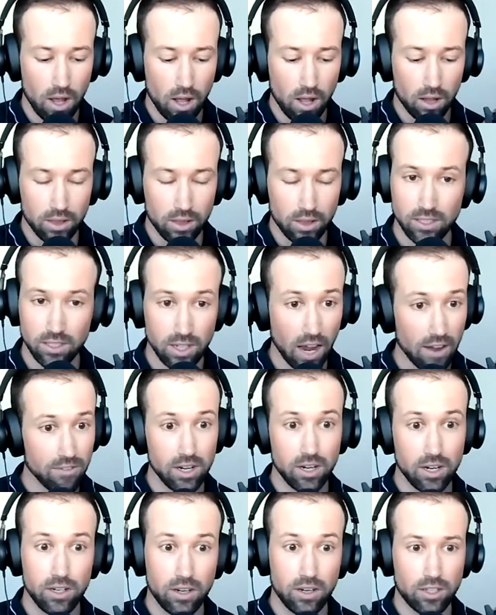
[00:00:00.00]
let's dive
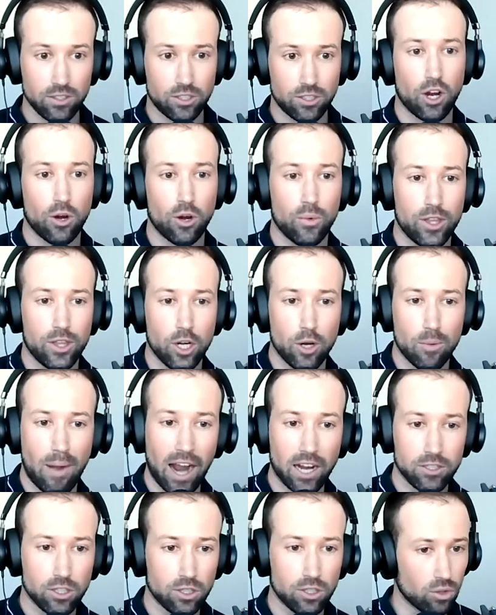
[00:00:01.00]
in and start with your
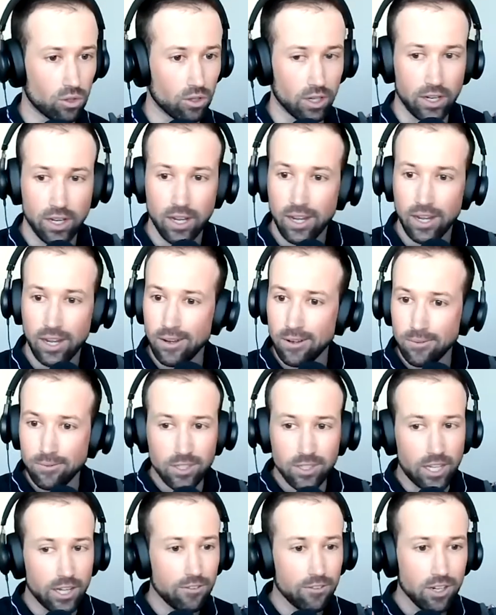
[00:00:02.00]
backstory.
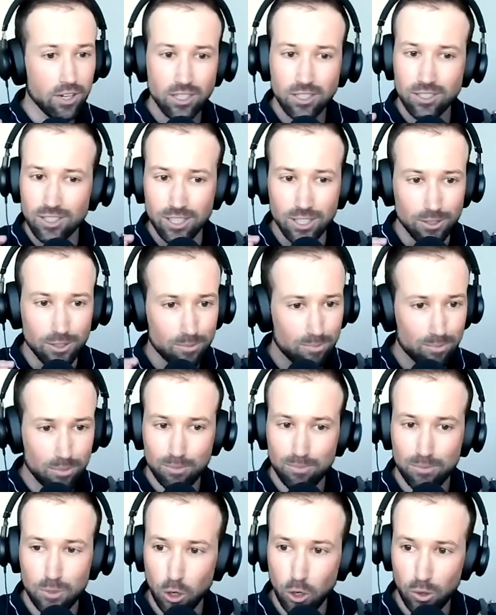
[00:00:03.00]
Give us the
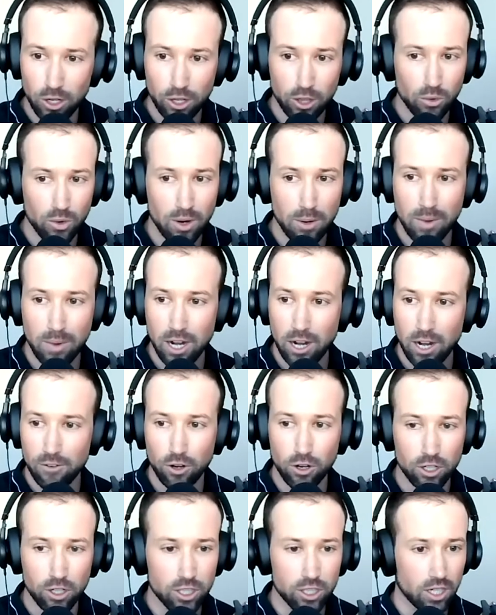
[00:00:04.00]
2 to 3 minute
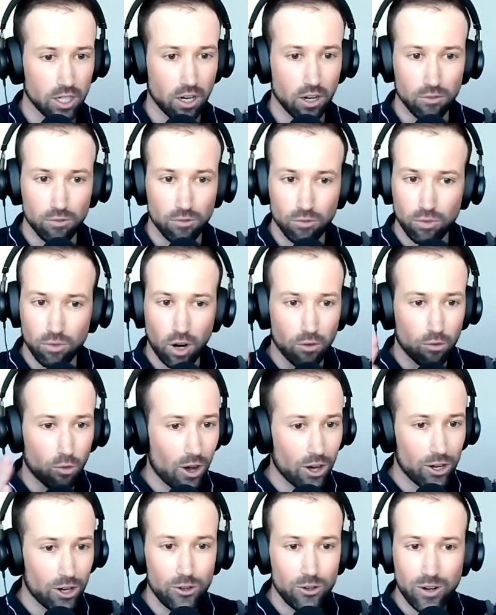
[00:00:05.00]
version of
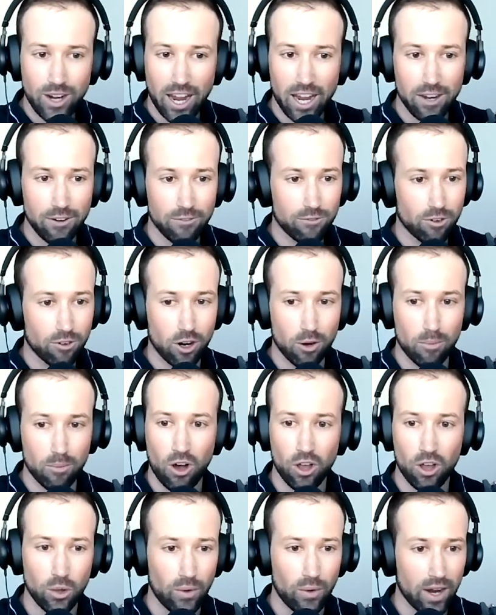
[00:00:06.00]
where you came from
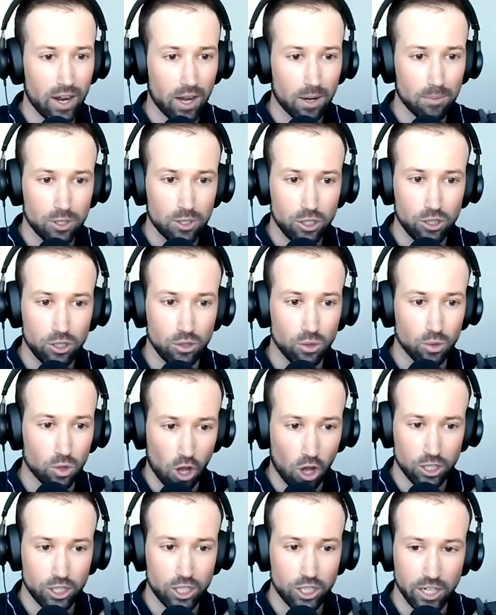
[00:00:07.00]
all the way up to
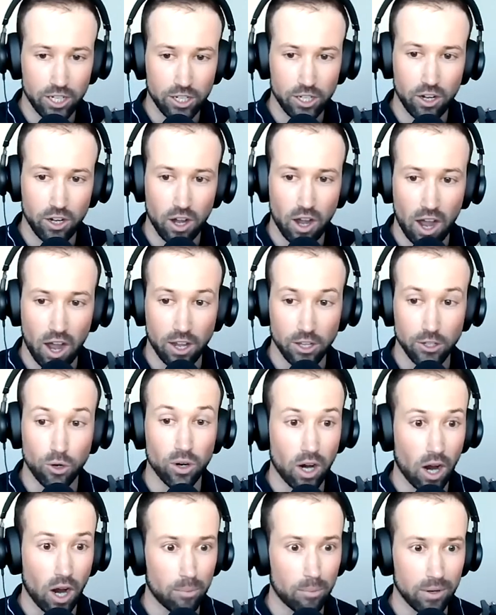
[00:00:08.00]
launching your
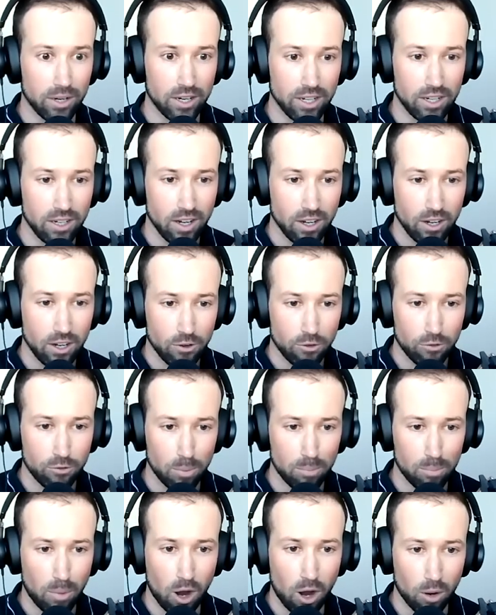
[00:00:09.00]
company,
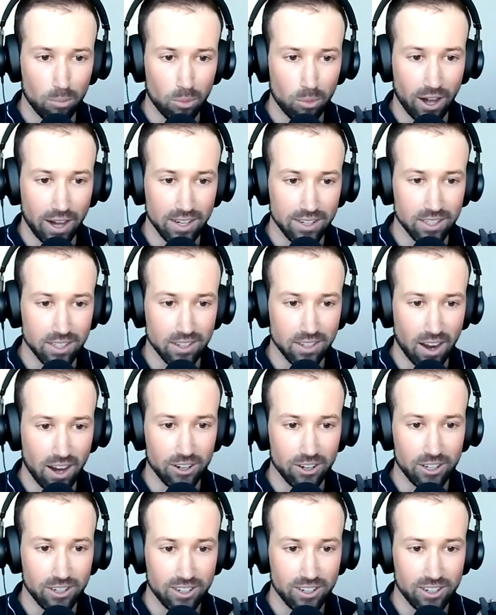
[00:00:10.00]
Football Brand Designer.